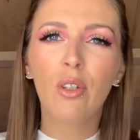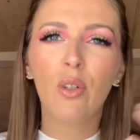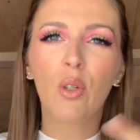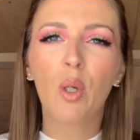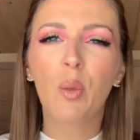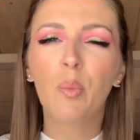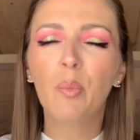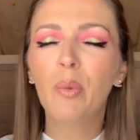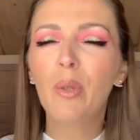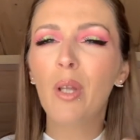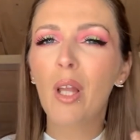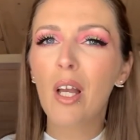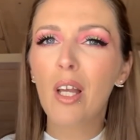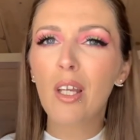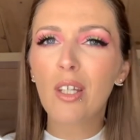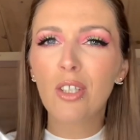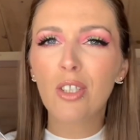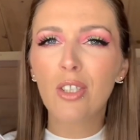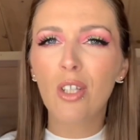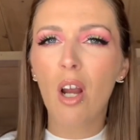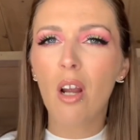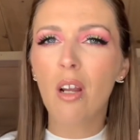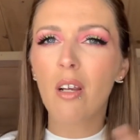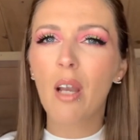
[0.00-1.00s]
or
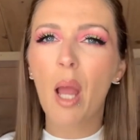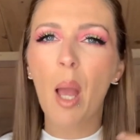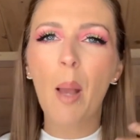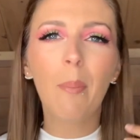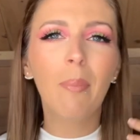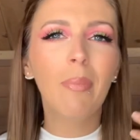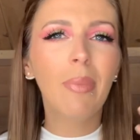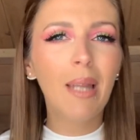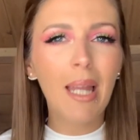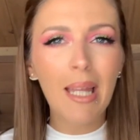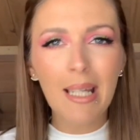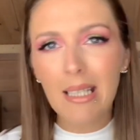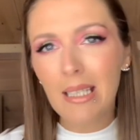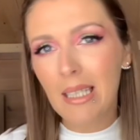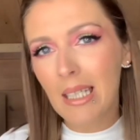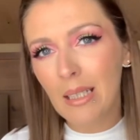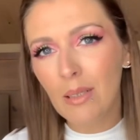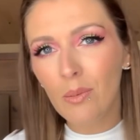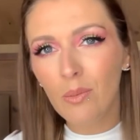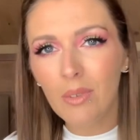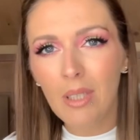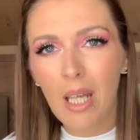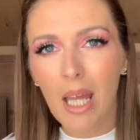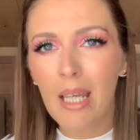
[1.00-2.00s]
blush are not
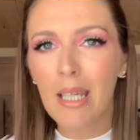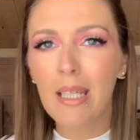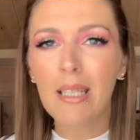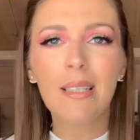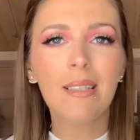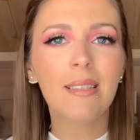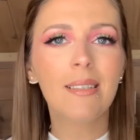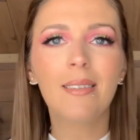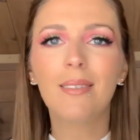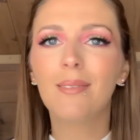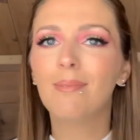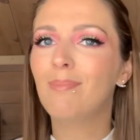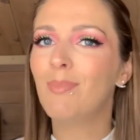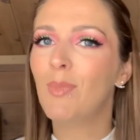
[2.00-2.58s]
blending nice,